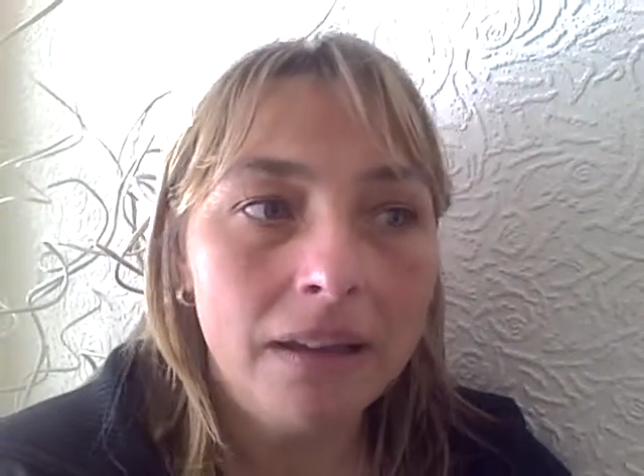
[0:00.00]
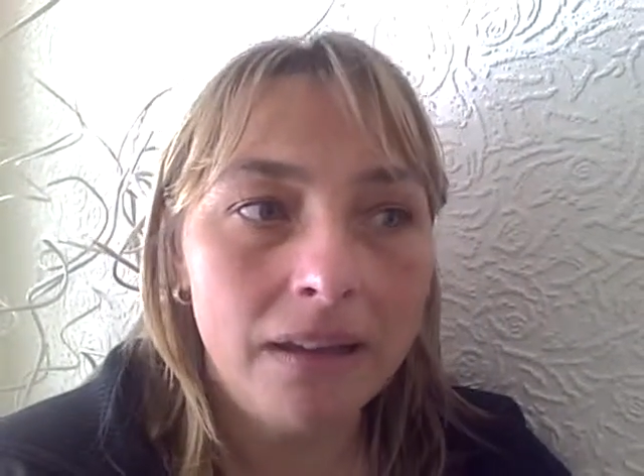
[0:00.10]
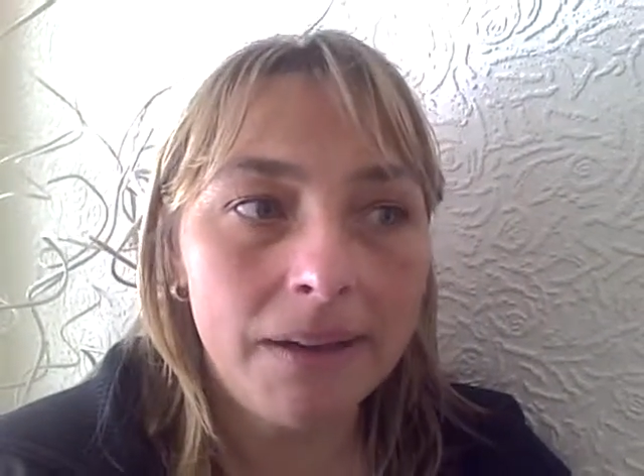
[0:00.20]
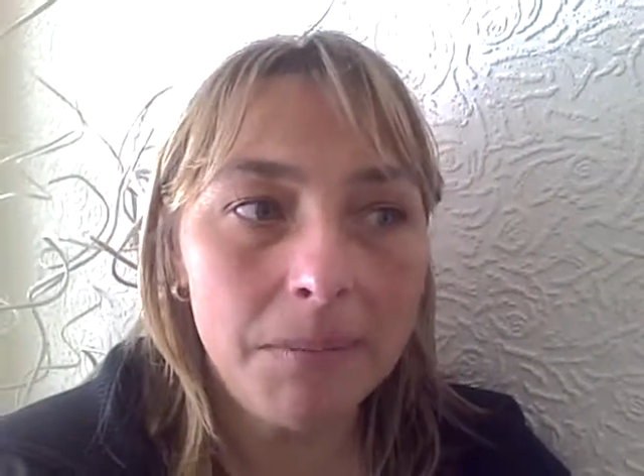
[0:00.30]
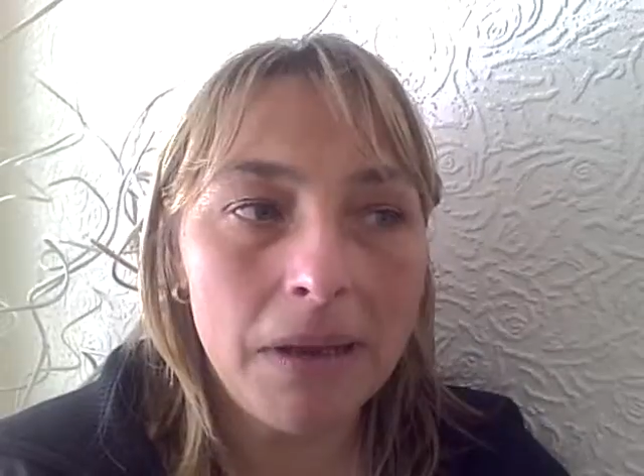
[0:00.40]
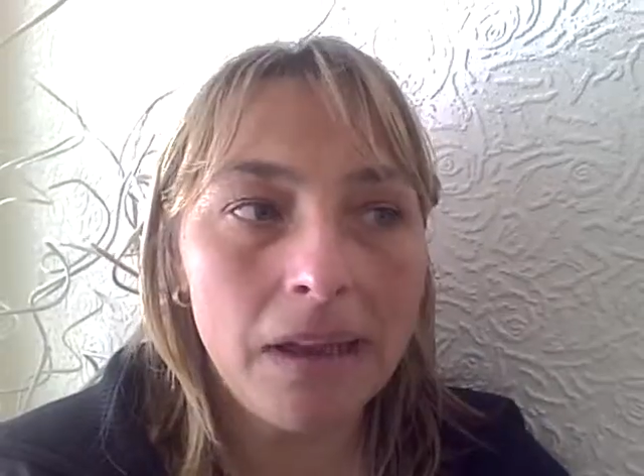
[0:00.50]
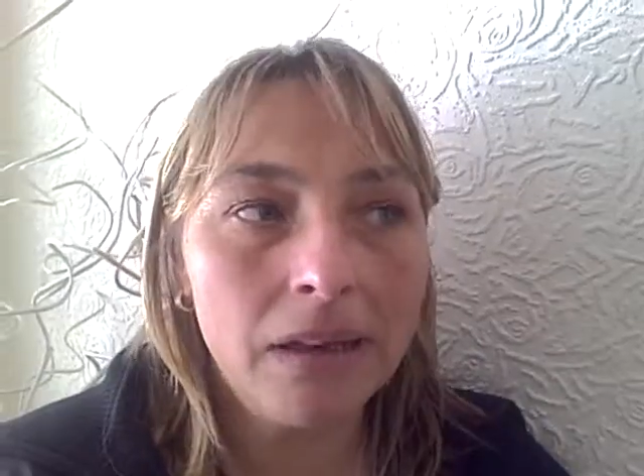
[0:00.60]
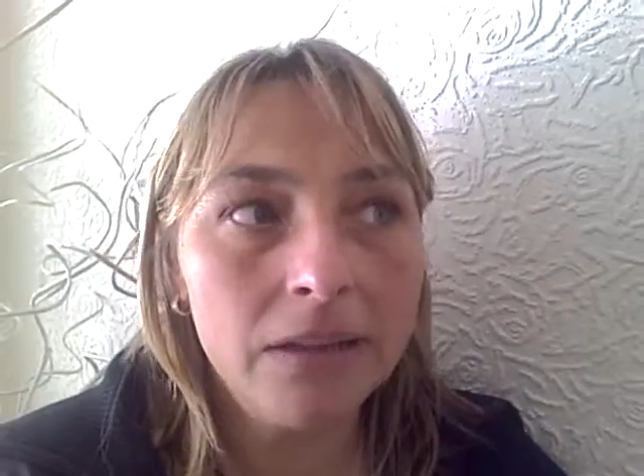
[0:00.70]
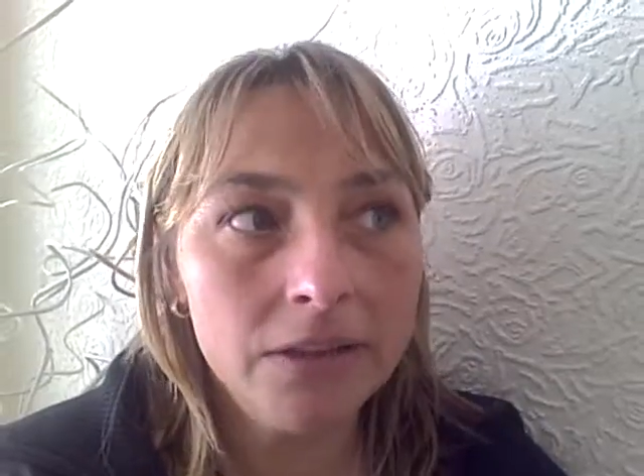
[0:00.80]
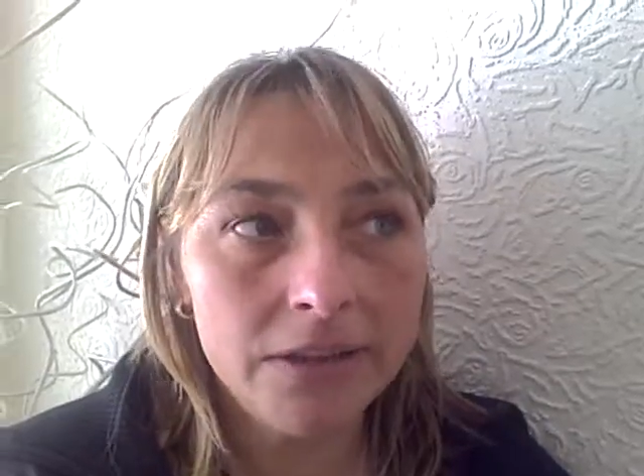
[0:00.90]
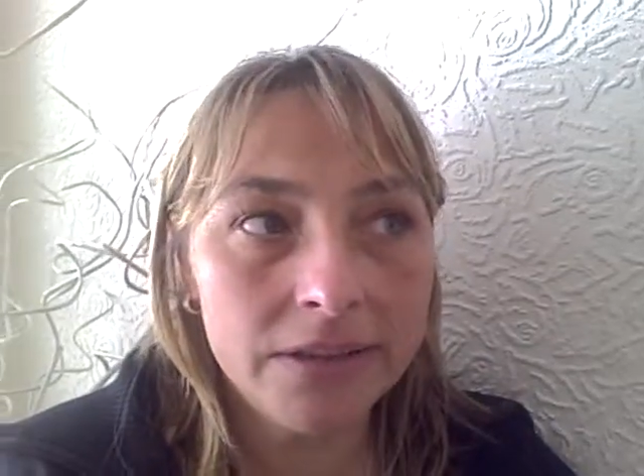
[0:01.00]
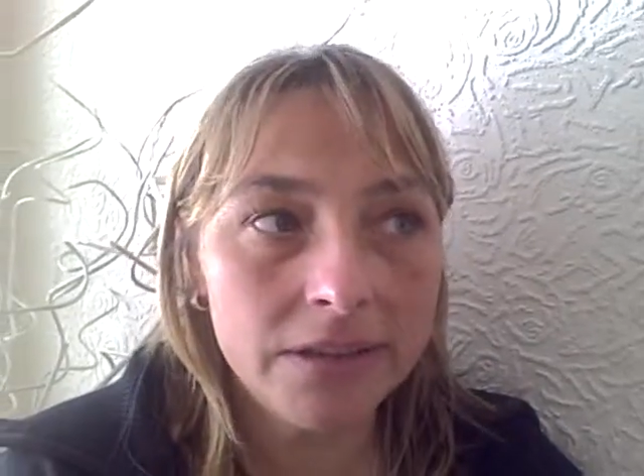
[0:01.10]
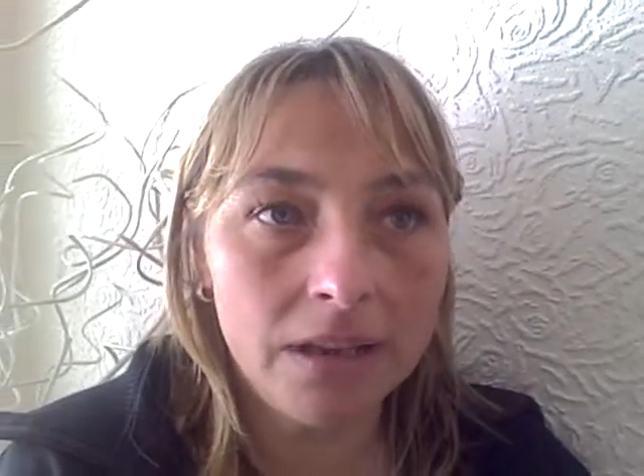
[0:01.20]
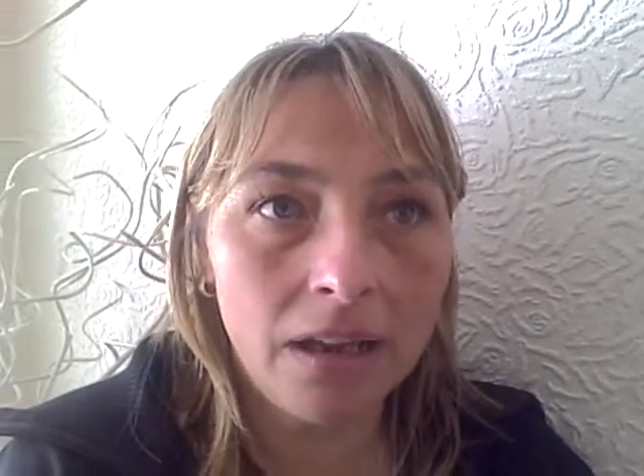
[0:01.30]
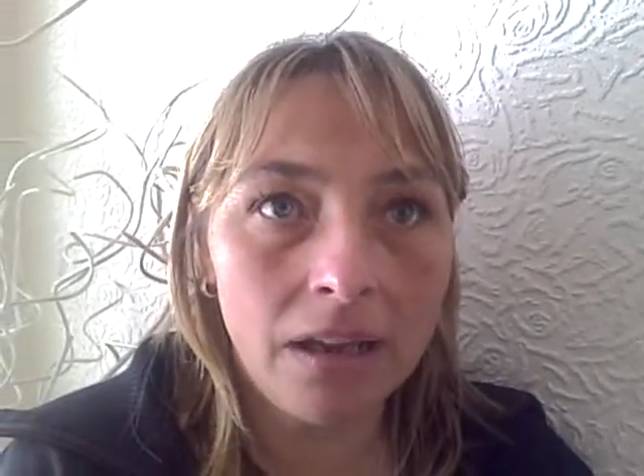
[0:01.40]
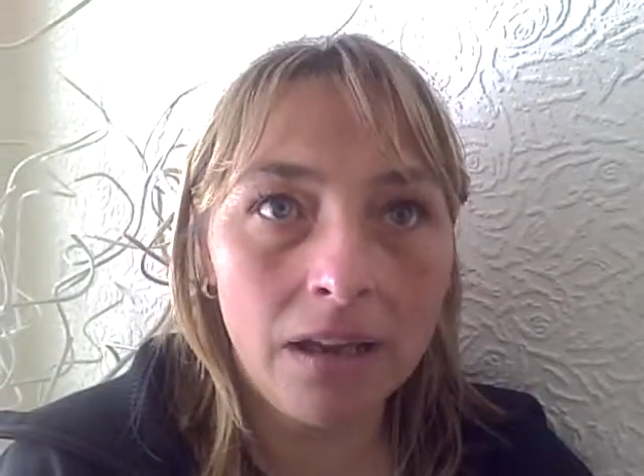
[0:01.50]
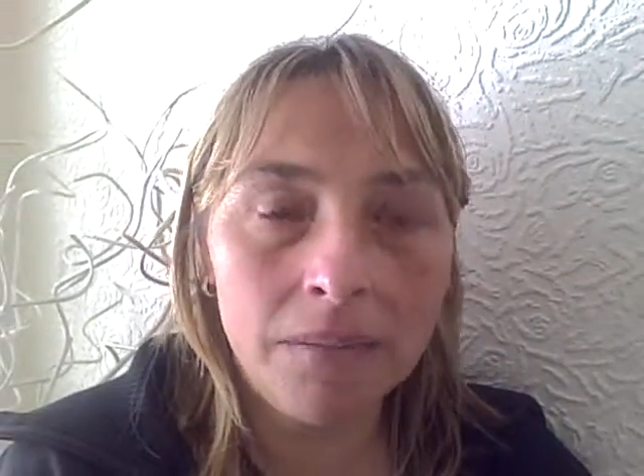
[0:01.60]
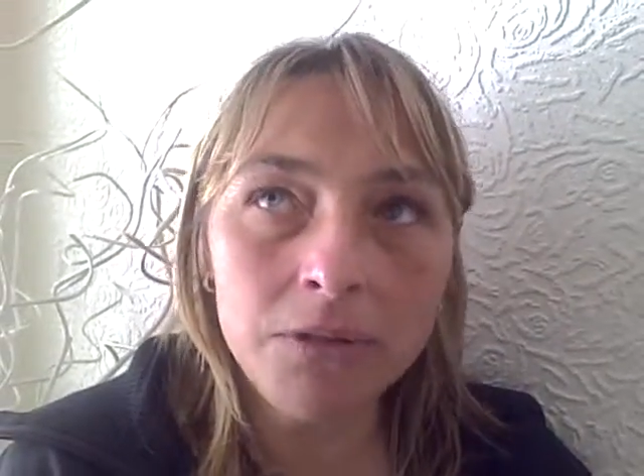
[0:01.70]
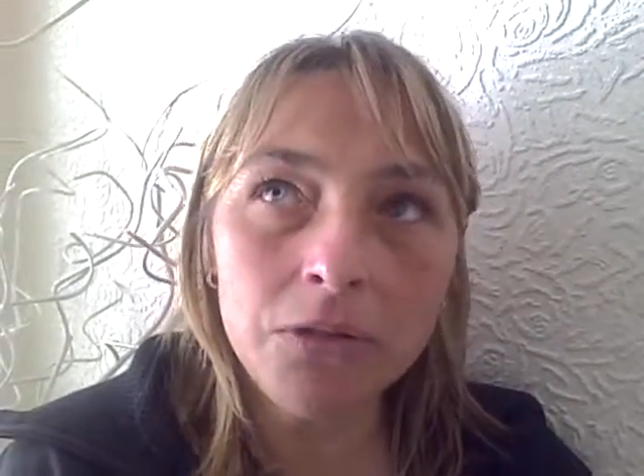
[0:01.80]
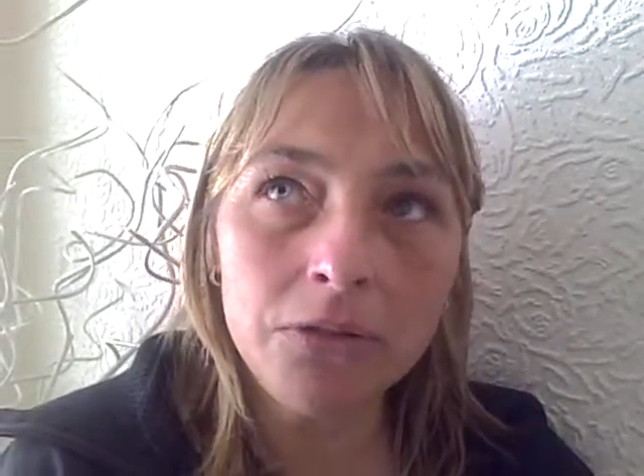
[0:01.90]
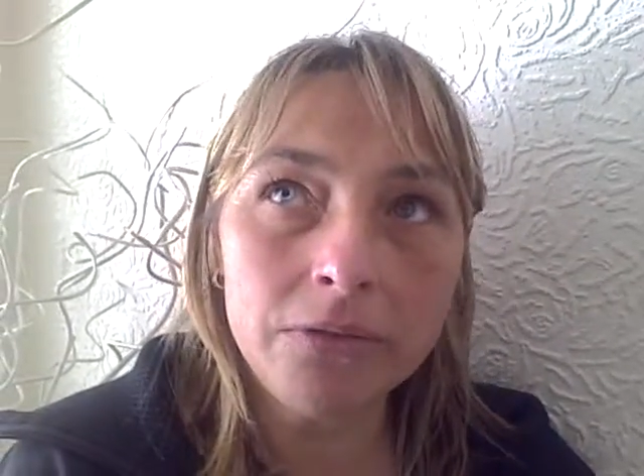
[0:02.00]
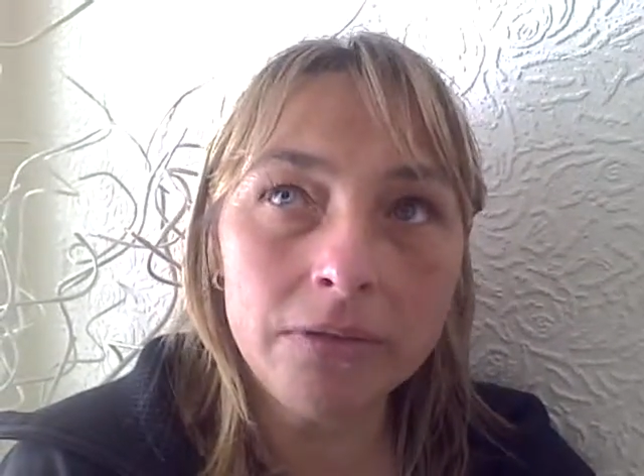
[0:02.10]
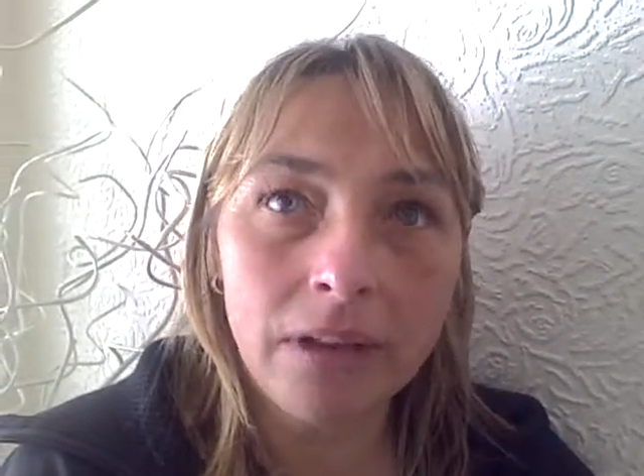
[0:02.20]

I had my atlas um, done,